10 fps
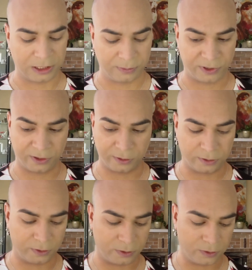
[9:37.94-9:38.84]
I'm gonna
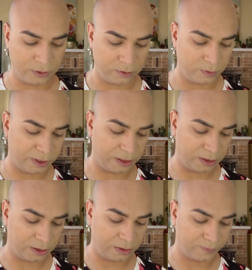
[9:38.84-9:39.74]
go
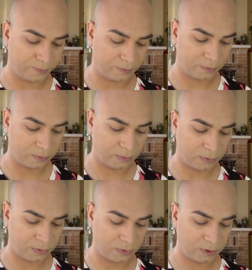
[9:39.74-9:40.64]
with
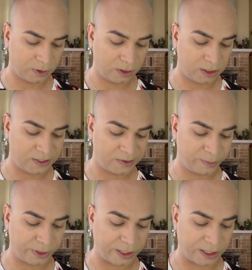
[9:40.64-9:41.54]
this
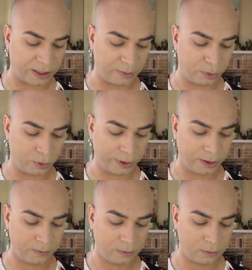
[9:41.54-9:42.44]
bad boy.